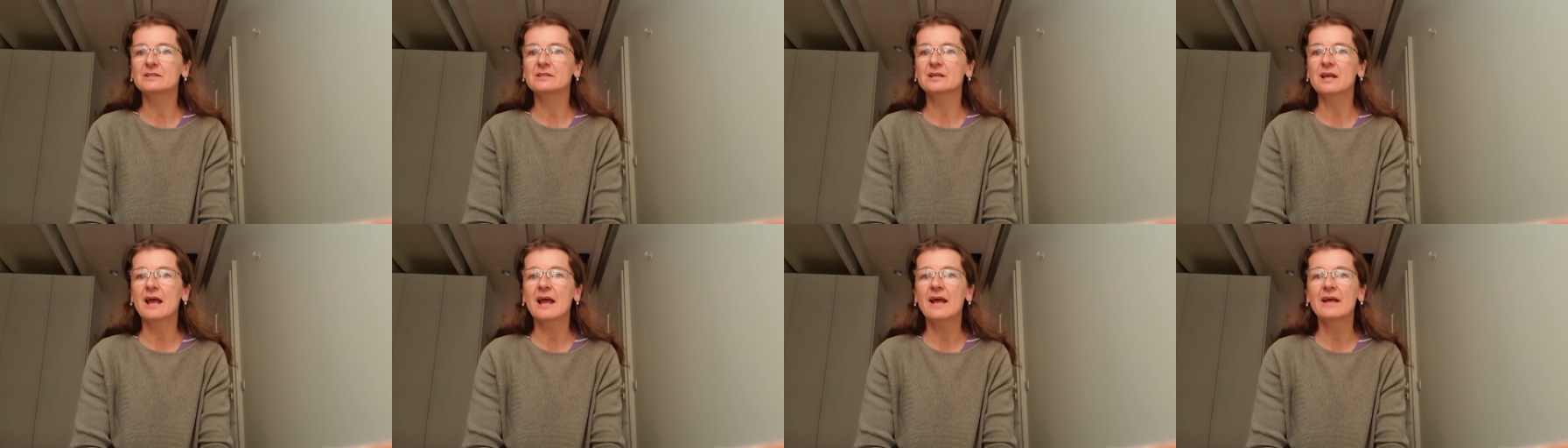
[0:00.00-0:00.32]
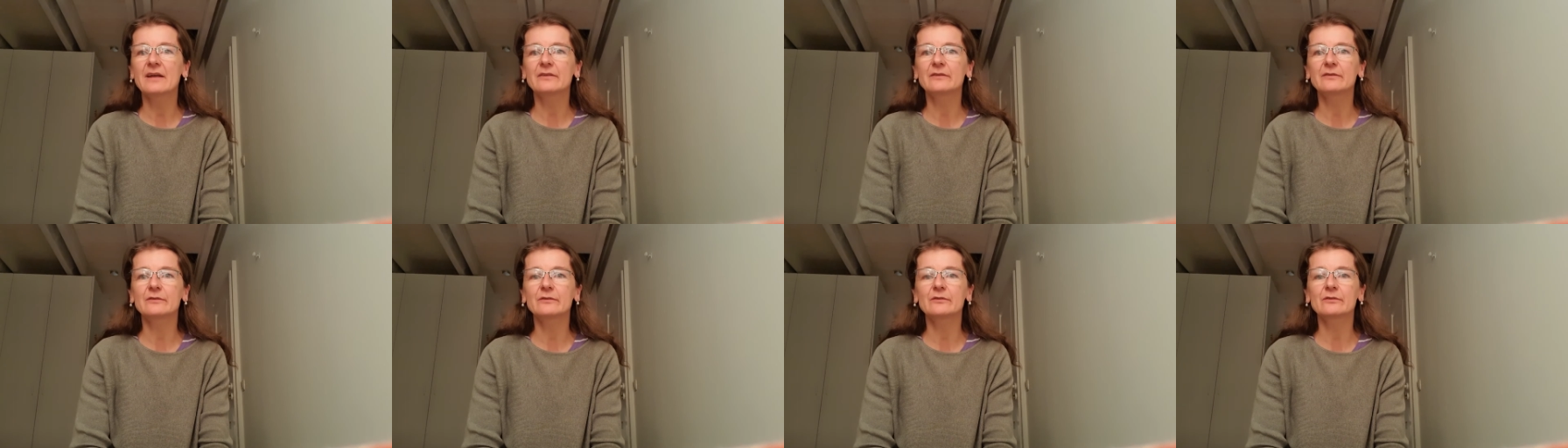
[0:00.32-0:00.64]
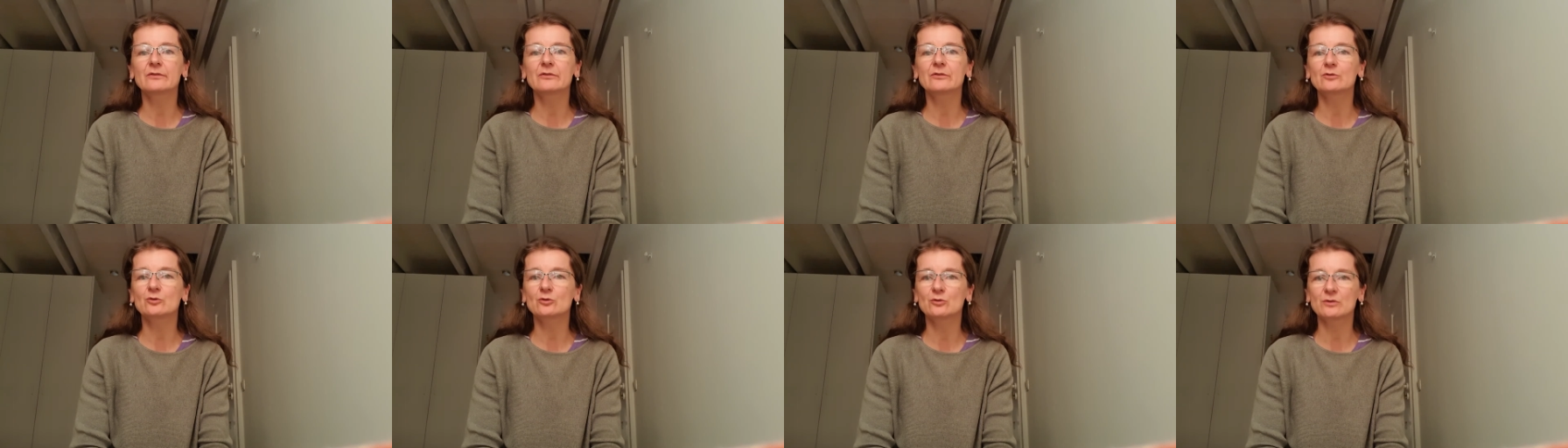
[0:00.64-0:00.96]

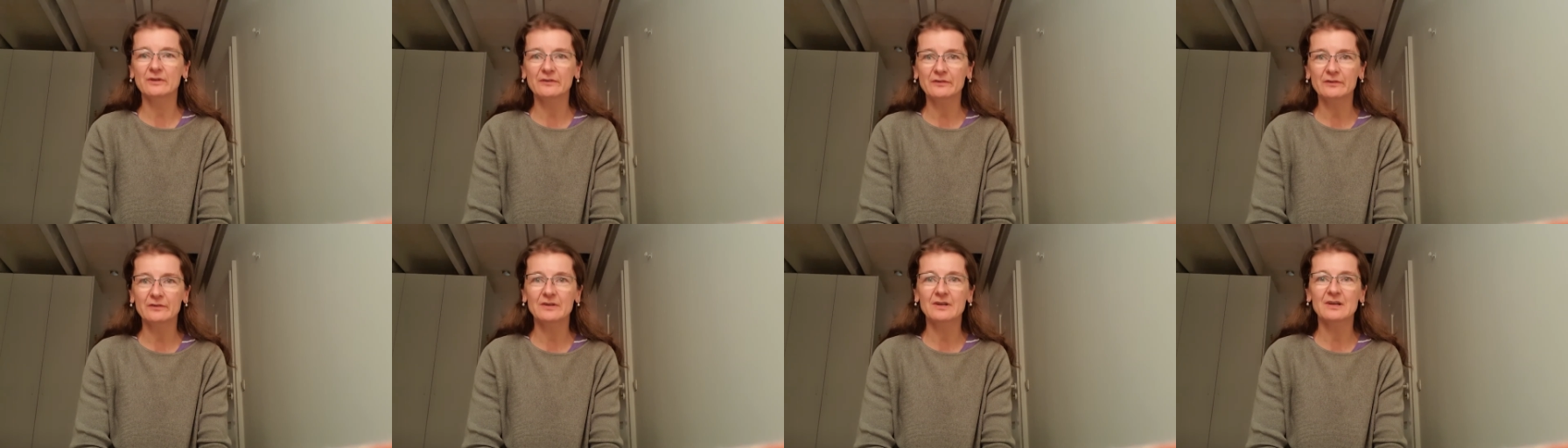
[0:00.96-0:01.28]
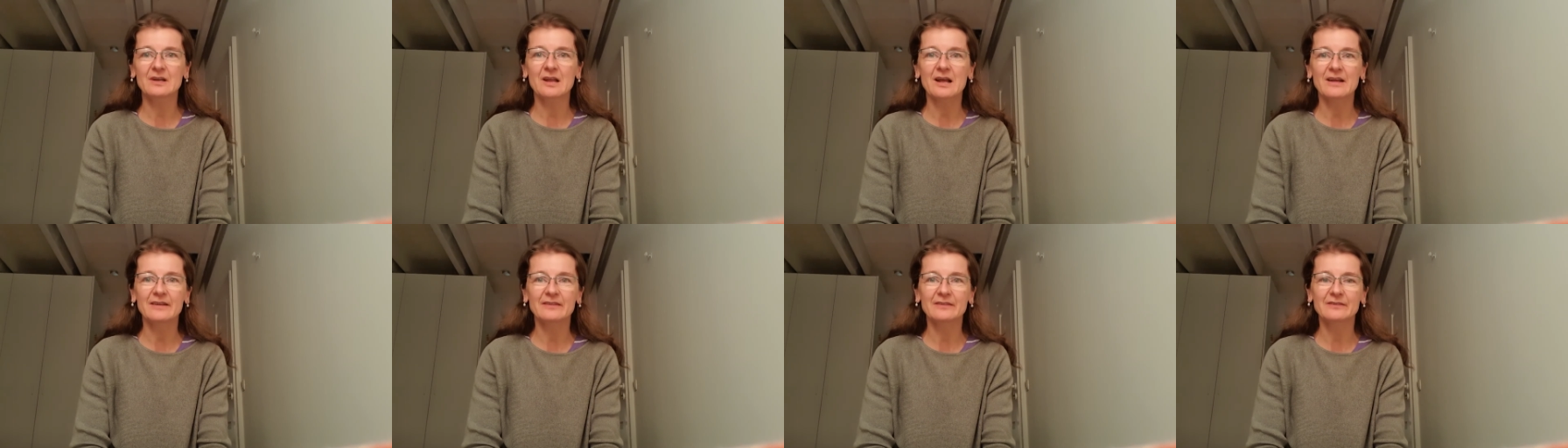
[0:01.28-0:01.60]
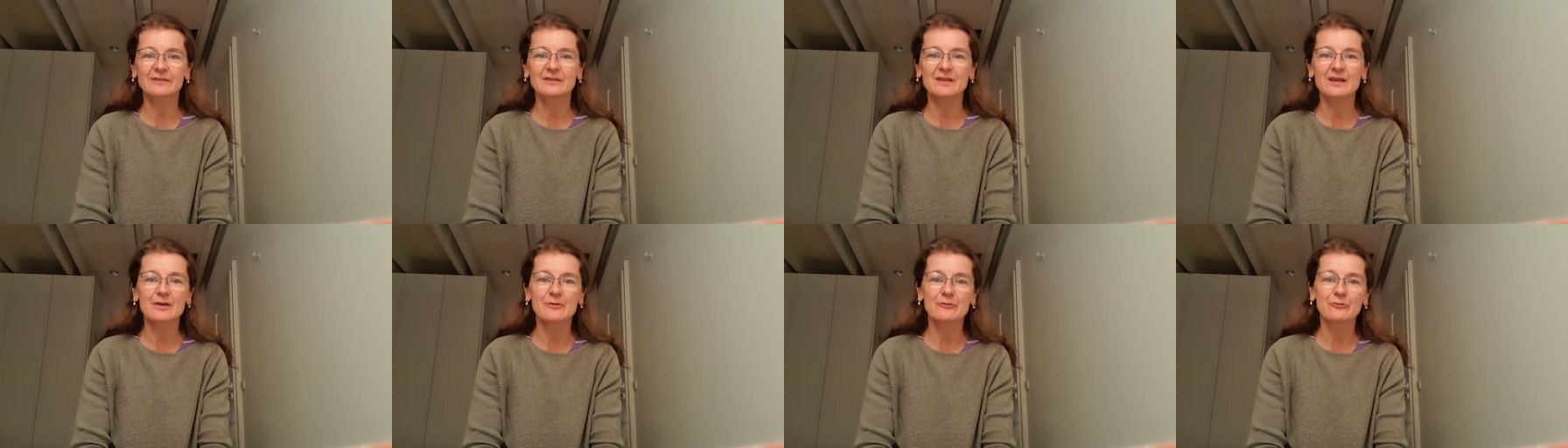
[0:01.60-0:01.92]
has crystallized
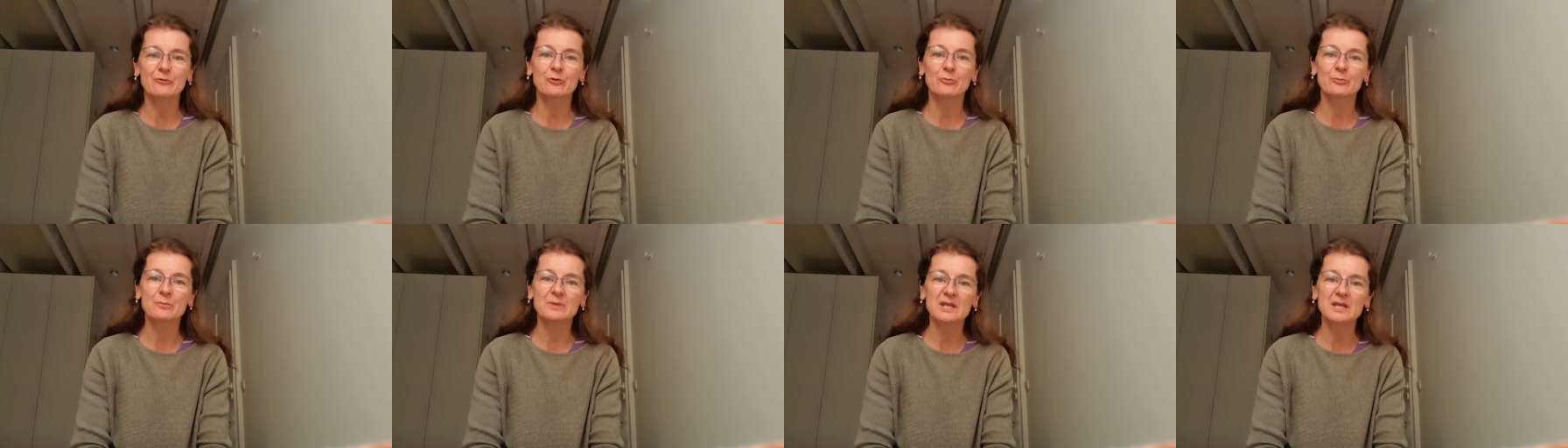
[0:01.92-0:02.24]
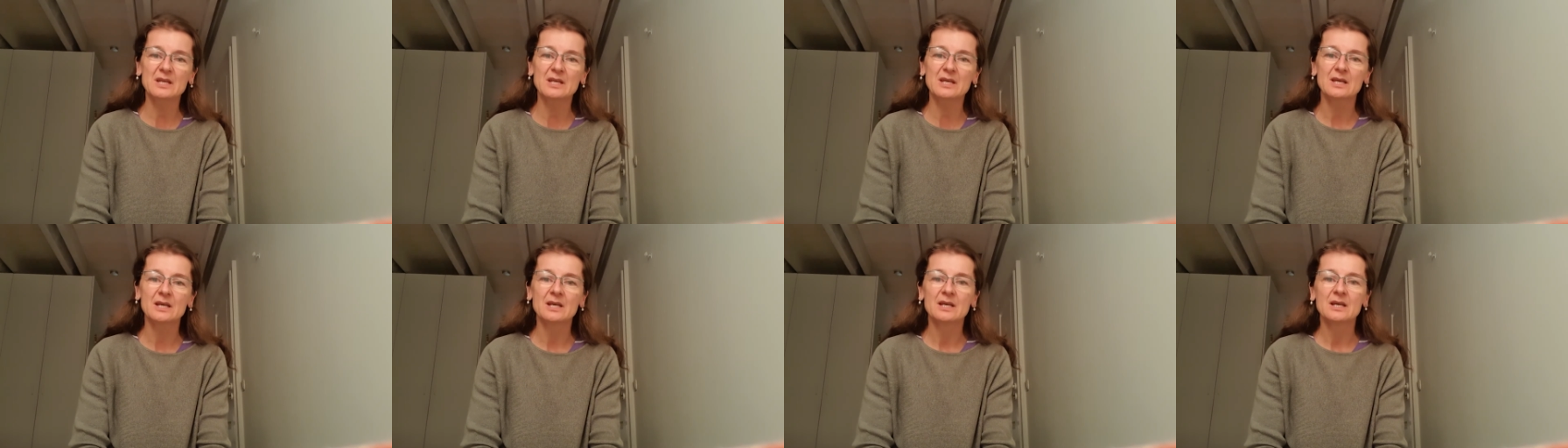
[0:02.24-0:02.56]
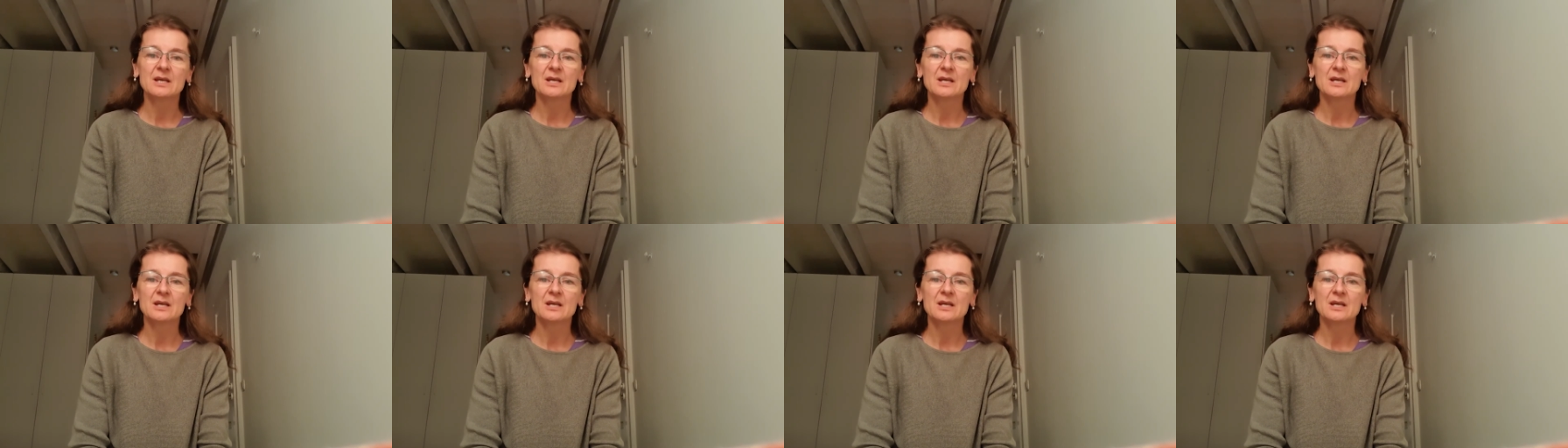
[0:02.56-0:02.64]
there for me,